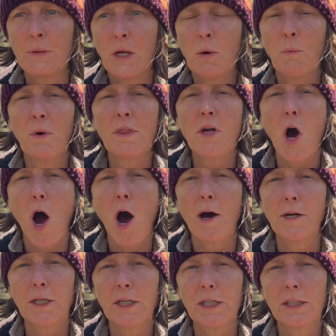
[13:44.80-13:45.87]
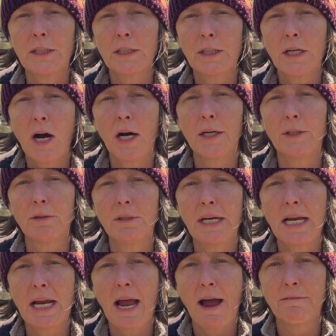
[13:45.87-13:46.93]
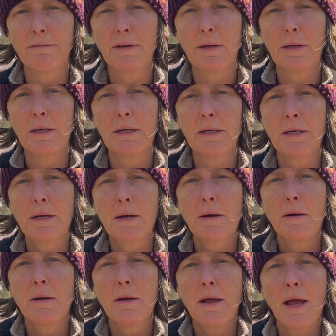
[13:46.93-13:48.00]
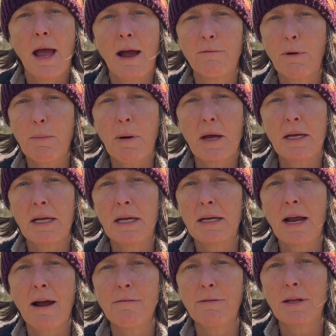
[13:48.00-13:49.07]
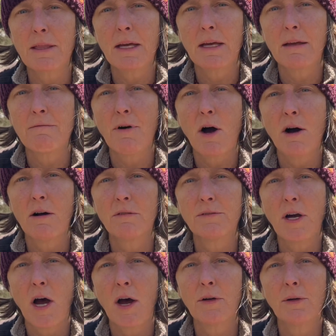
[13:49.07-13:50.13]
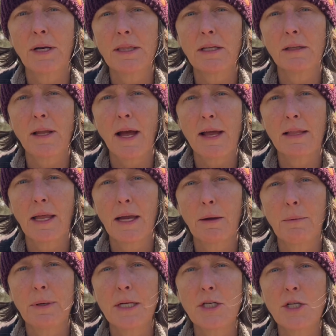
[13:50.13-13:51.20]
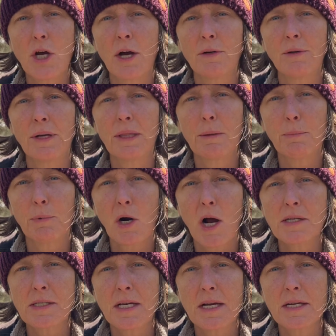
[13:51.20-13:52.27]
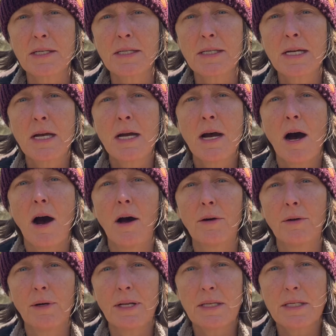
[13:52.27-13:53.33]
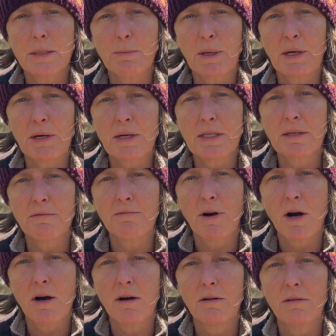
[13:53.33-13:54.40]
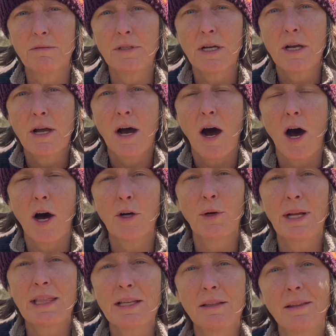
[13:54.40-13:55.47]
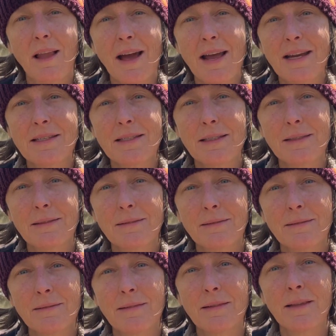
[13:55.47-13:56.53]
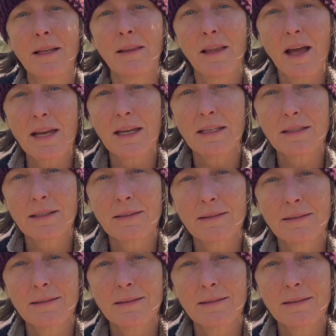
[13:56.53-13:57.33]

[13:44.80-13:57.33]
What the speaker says: with honoring everybody and everything involved, honoring the light language, honoring the process, honoring the spirits involved, honoring the light. The light